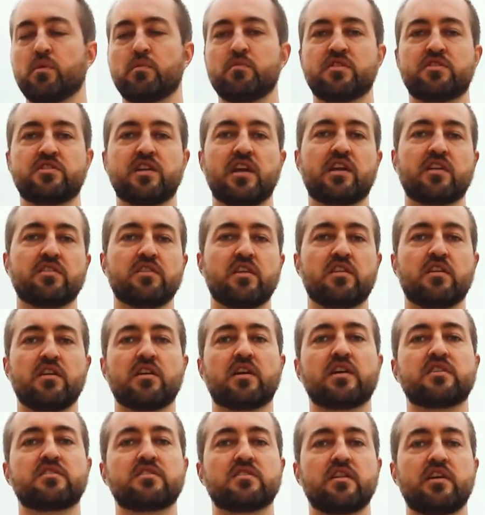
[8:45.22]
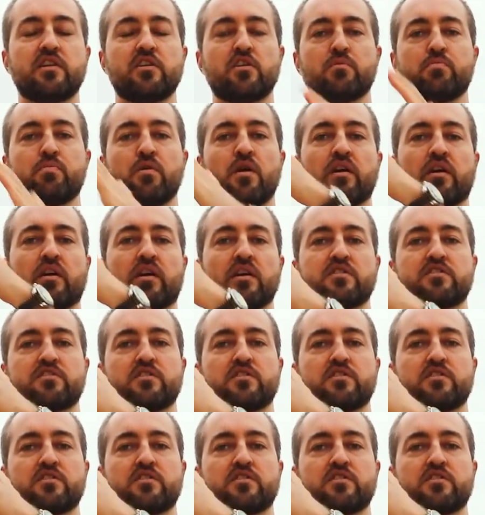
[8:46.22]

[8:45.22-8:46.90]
mistakenly think it's linear progress.